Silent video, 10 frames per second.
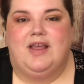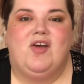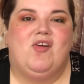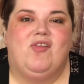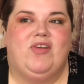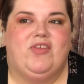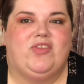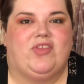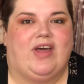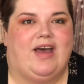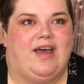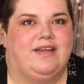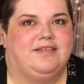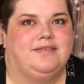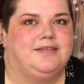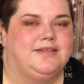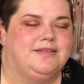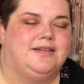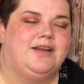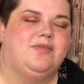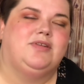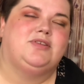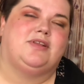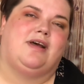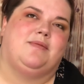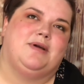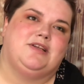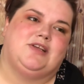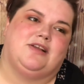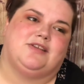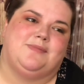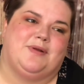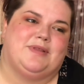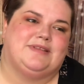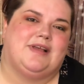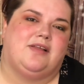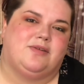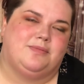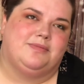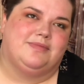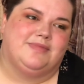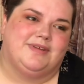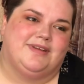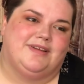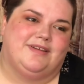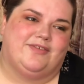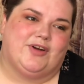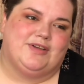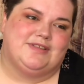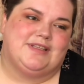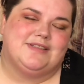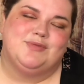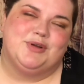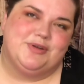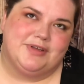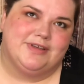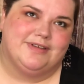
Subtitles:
no, I don't want to do that. I don't want to do that. I'm not gonna challenge anybody without telling them first. That's rude.